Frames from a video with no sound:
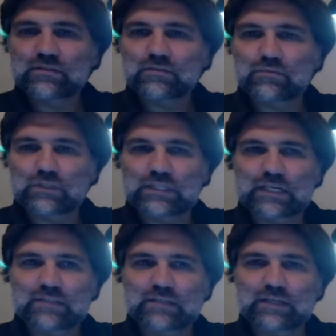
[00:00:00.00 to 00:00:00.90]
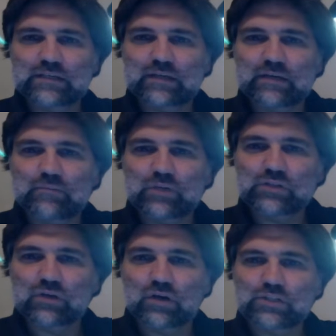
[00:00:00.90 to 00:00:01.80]
which has a much
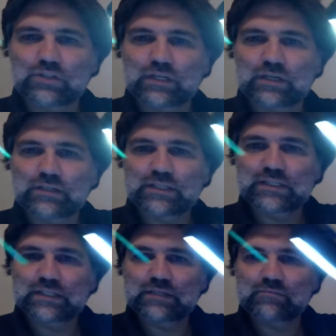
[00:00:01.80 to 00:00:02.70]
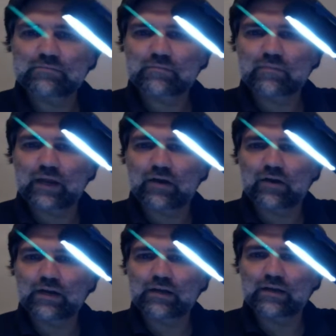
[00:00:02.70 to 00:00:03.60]
larger LED area